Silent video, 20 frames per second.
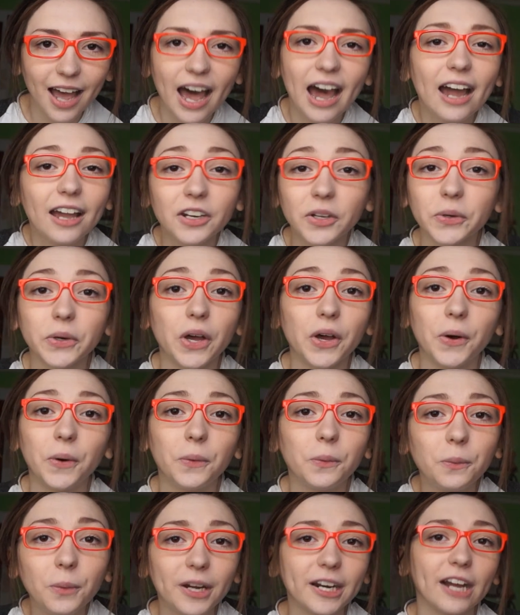I don't
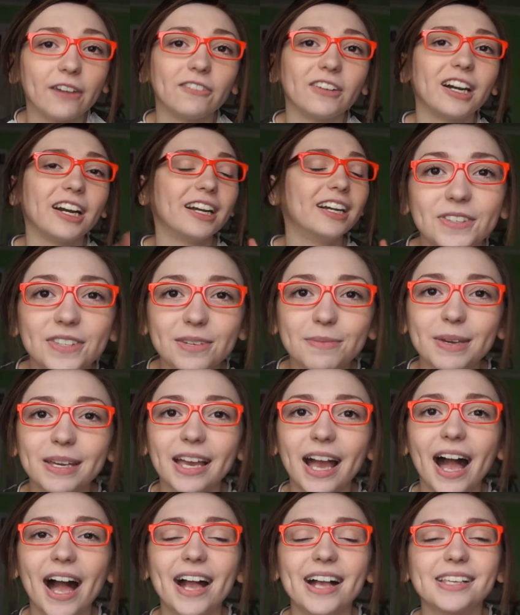know, whatever. See me
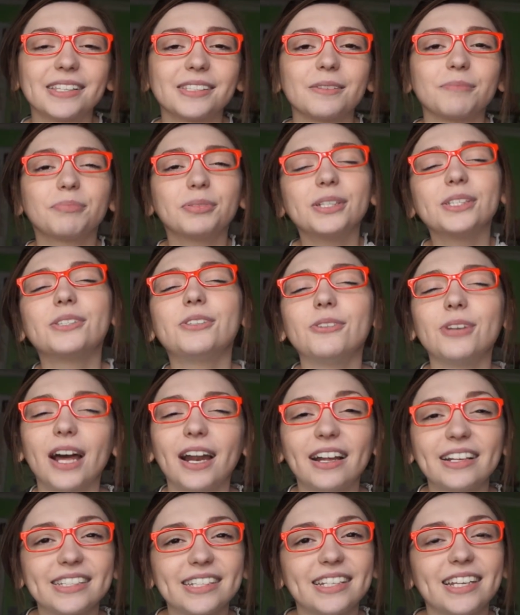guys, please do not
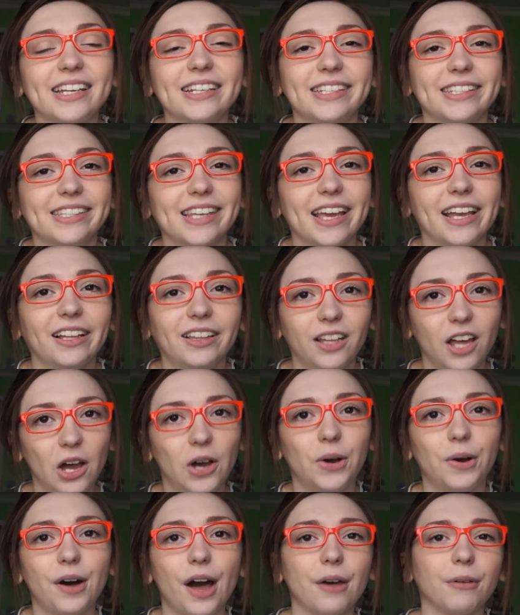hesitate to say
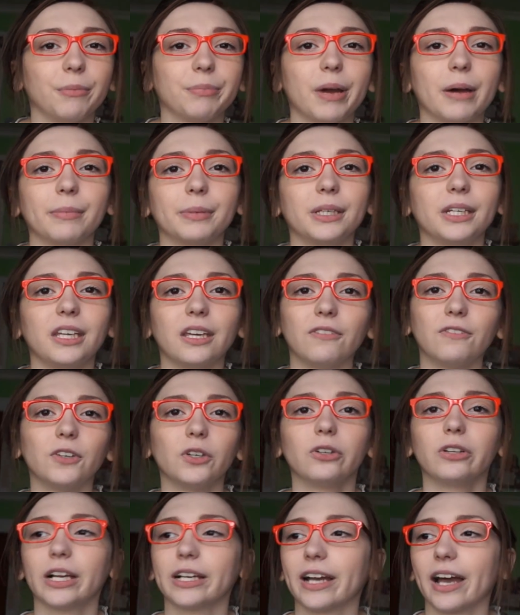hello. I will probably give
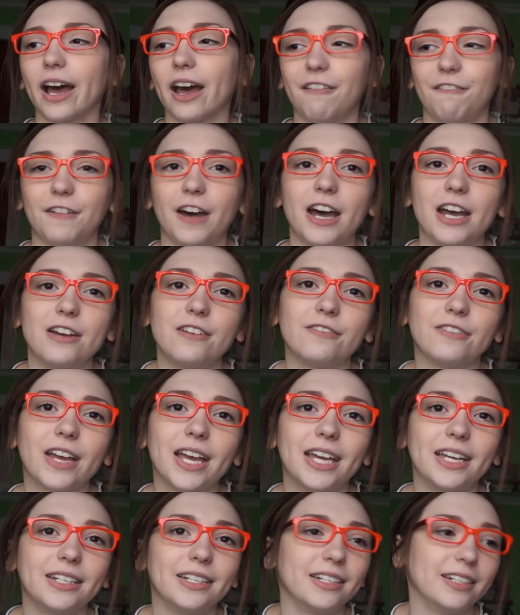you like a high five
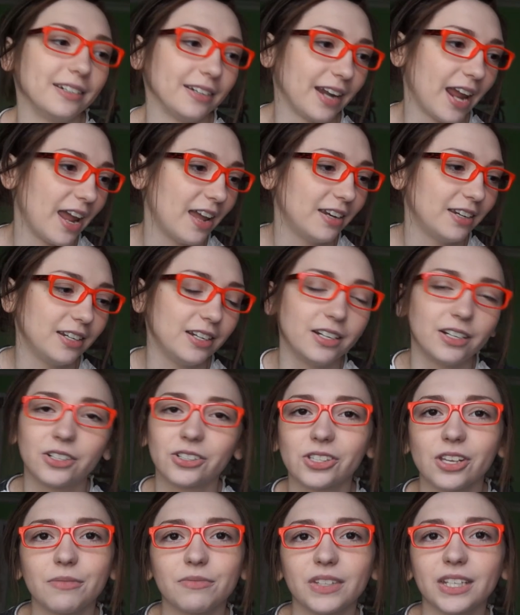and candy or
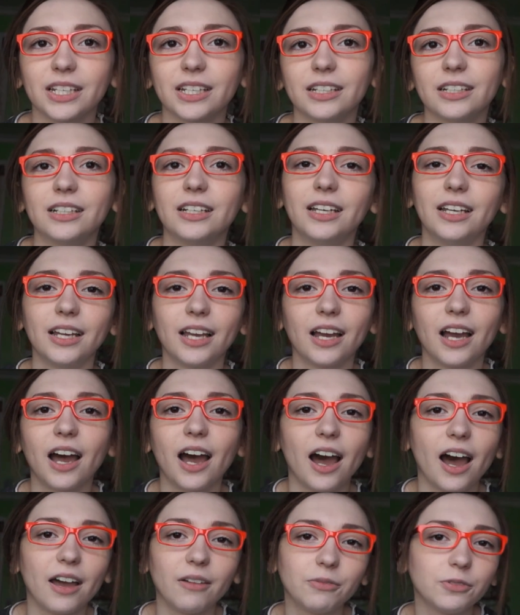something.
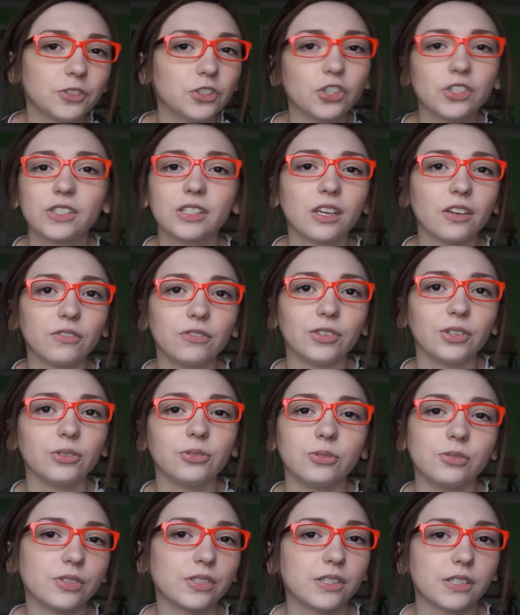I will just give you
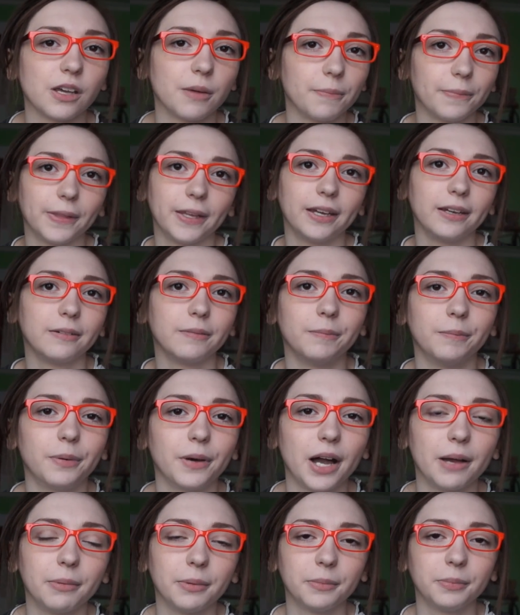something,
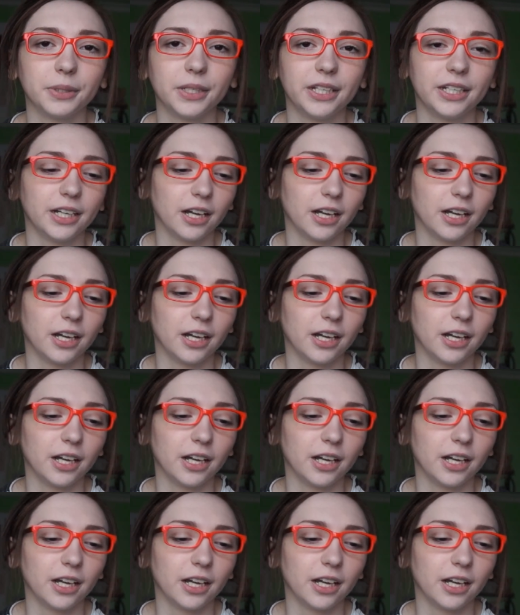probably.